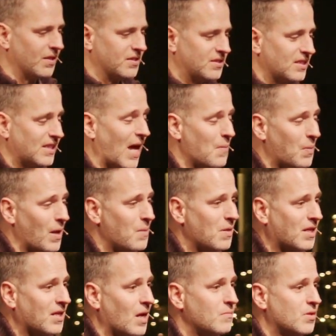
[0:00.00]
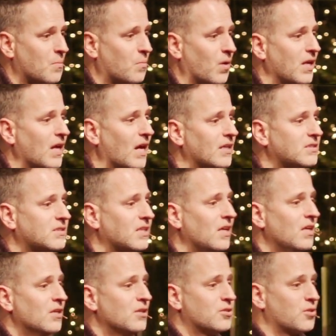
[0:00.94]
peace? Did that baby come to bring us
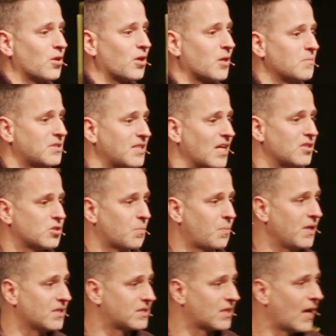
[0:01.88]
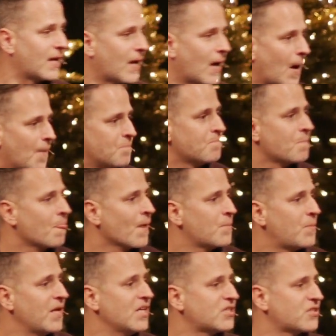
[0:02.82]
circumstantial peace? Like
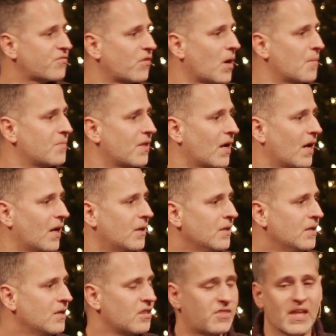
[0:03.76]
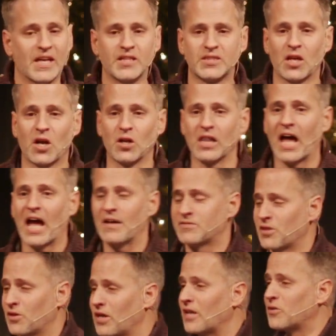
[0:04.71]
peace from the things in our
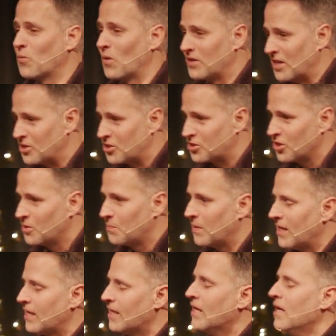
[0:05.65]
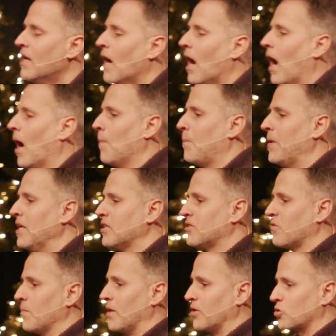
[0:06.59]
lives that are not the way they should be,
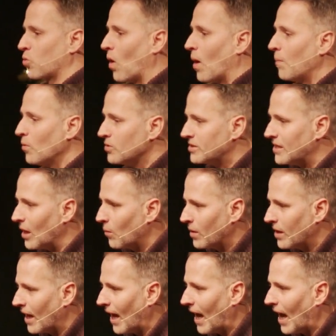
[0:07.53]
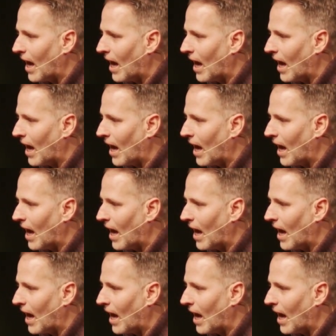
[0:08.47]
peace from the troubles that we